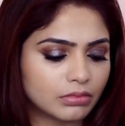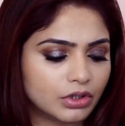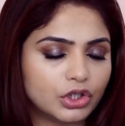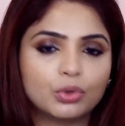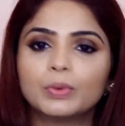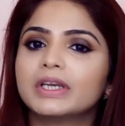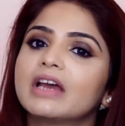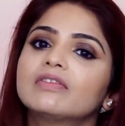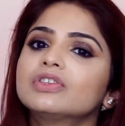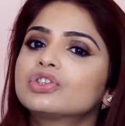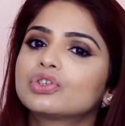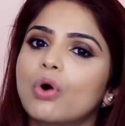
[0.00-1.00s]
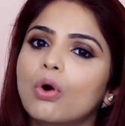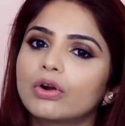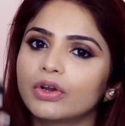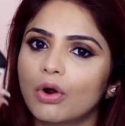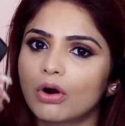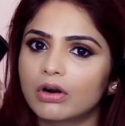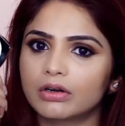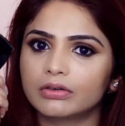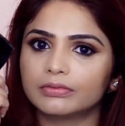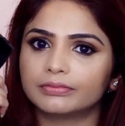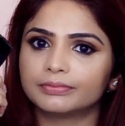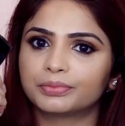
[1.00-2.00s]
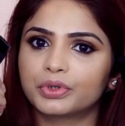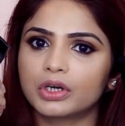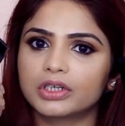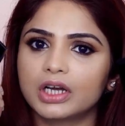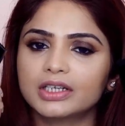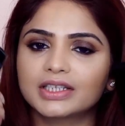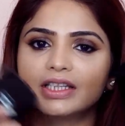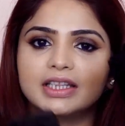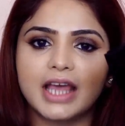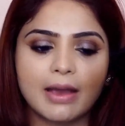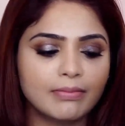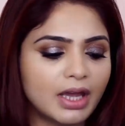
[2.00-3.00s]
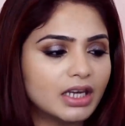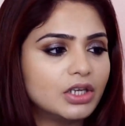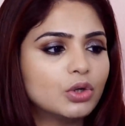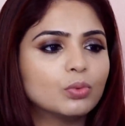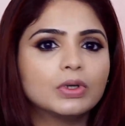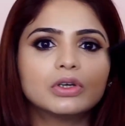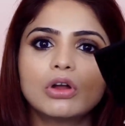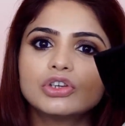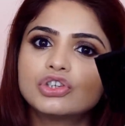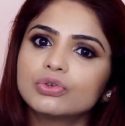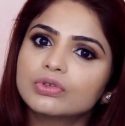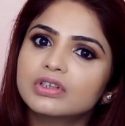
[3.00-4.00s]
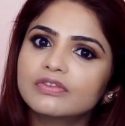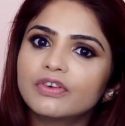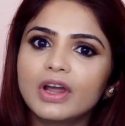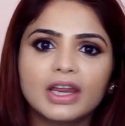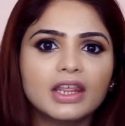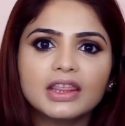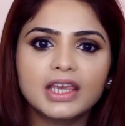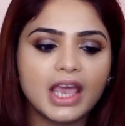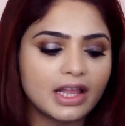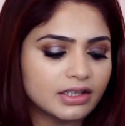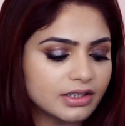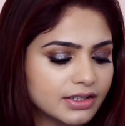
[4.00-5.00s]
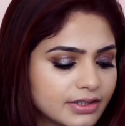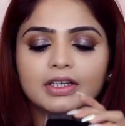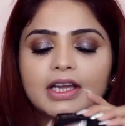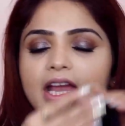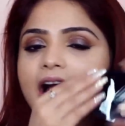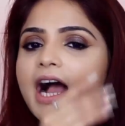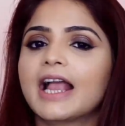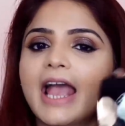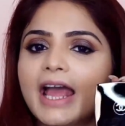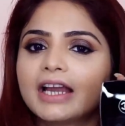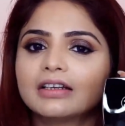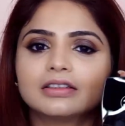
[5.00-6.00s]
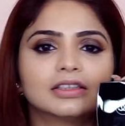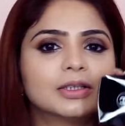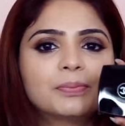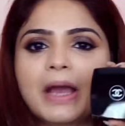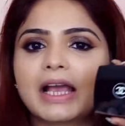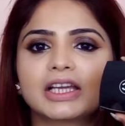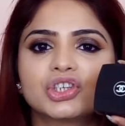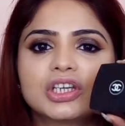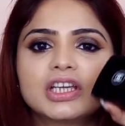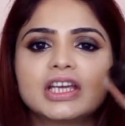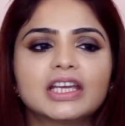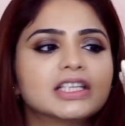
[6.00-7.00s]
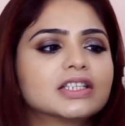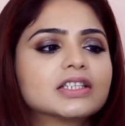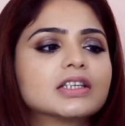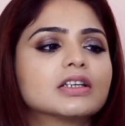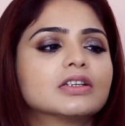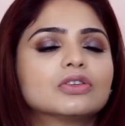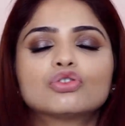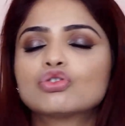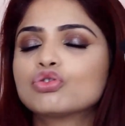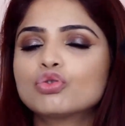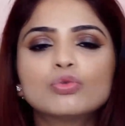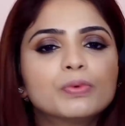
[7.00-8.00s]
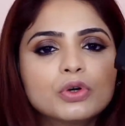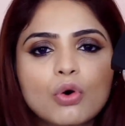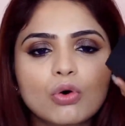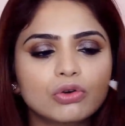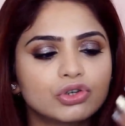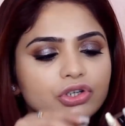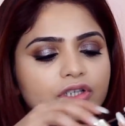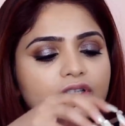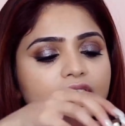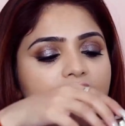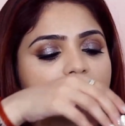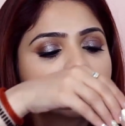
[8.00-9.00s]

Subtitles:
You will never store your products in them and you will not use it for anything else. Again, the packaging is super gorgeous